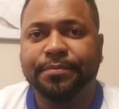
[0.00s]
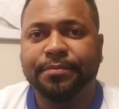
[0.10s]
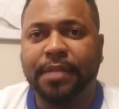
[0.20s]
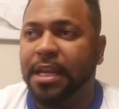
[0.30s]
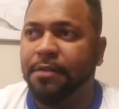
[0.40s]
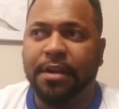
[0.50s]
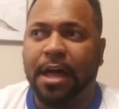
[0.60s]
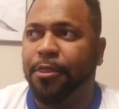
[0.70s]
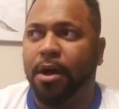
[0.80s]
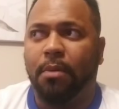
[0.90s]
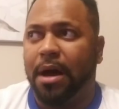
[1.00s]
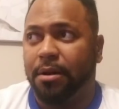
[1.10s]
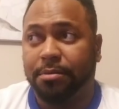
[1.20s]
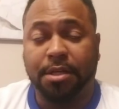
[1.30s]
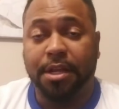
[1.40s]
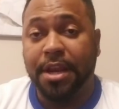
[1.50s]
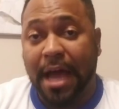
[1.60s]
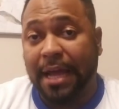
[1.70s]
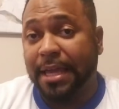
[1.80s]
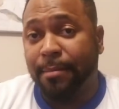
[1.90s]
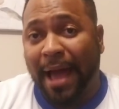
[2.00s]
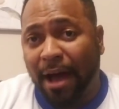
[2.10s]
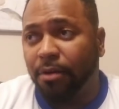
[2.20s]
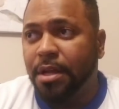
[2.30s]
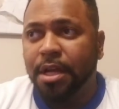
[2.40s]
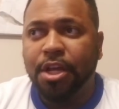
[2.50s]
And even I thought Wilder was going to knock him out.